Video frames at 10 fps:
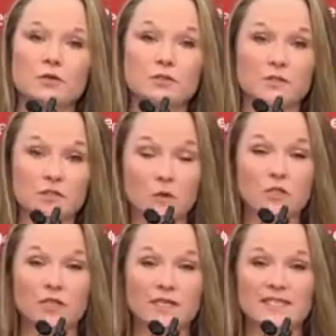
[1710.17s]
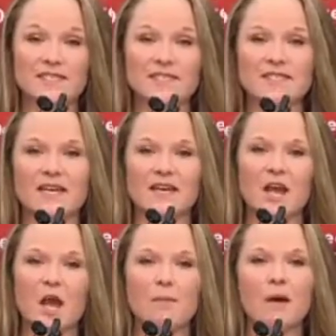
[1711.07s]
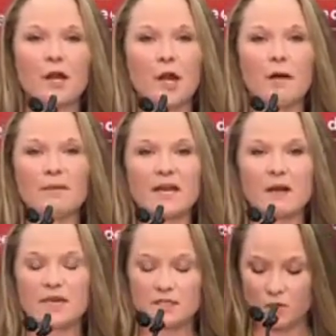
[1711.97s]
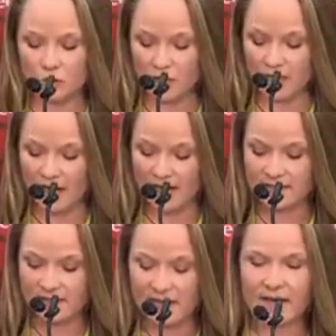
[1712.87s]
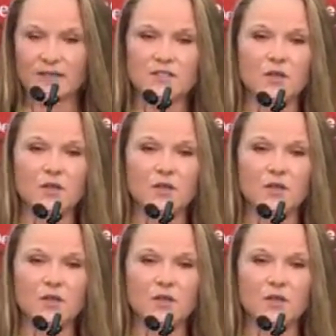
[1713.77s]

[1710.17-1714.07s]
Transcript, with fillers: socially distancing but not becoming socially isolated.